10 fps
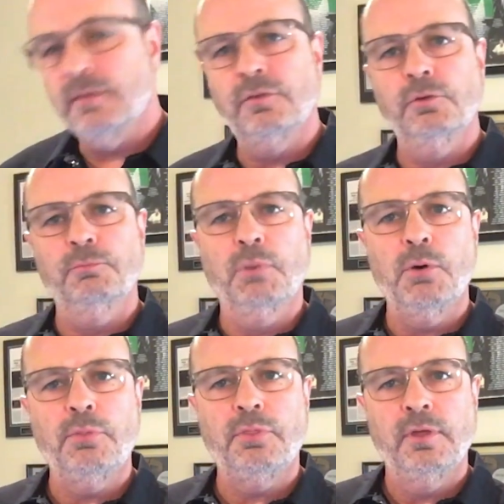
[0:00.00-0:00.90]
to
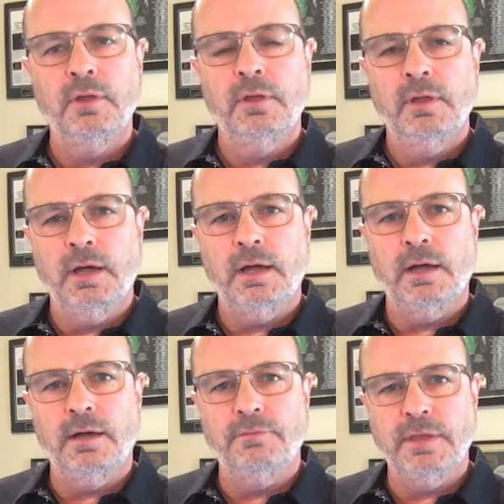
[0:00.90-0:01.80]
both
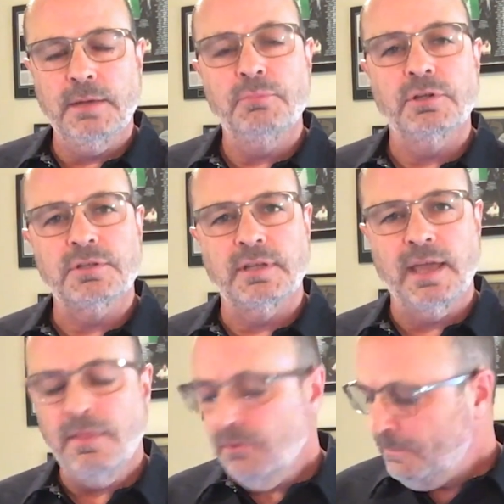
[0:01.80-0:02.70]
of the inputs
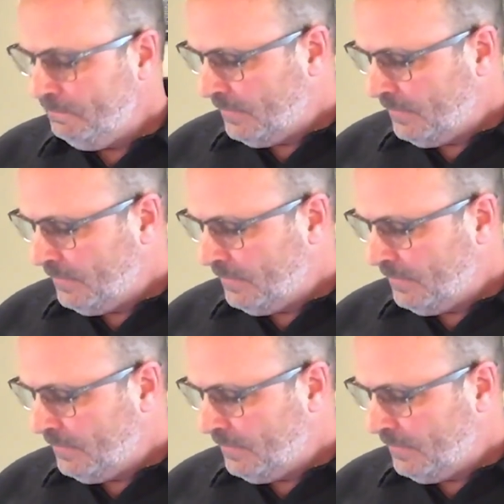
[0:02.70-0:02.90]
together,